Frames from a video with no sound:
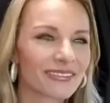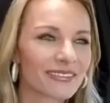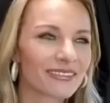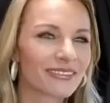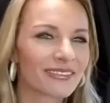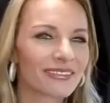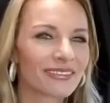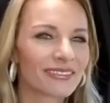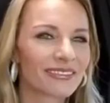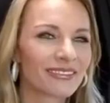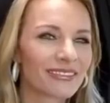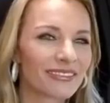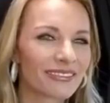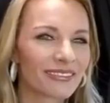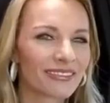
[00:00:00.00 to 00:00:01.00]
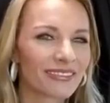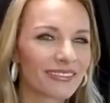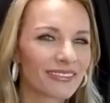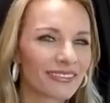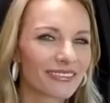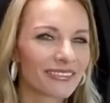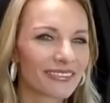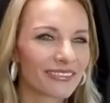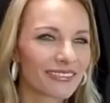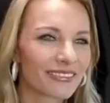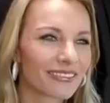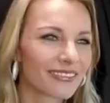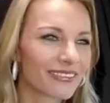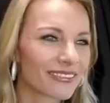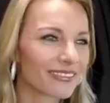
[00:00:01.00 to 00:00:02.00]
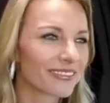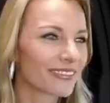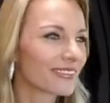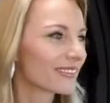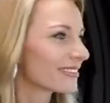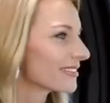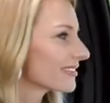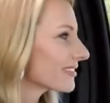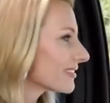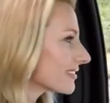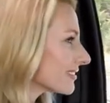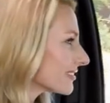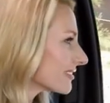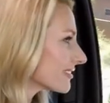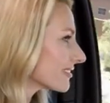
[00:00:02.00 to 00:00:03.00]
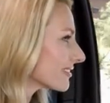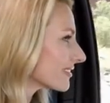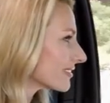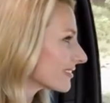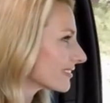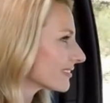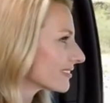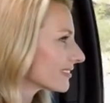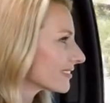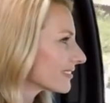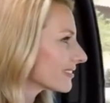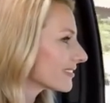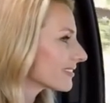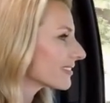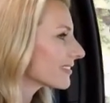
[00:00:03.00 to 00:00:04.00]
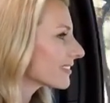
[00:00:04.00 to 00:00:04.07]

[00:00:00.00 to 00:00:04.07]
The person shown says nothing.